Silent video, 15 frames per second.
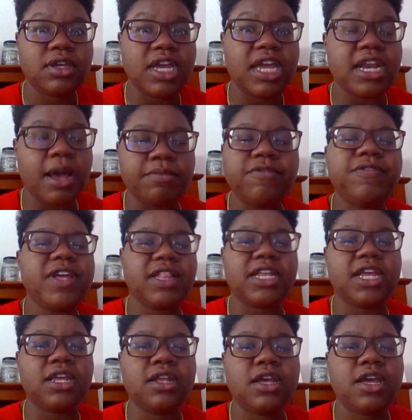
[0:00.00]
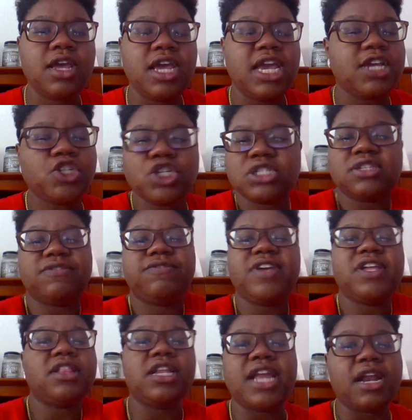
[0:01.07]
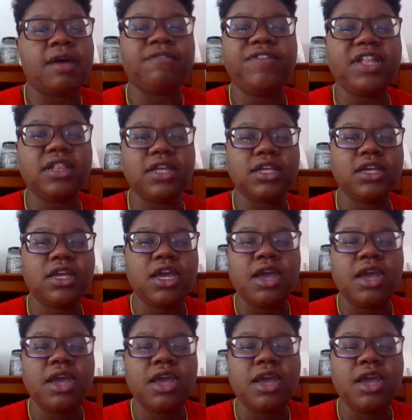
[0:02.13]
And I'm feeling it. It's just a feeling that I'm feeling.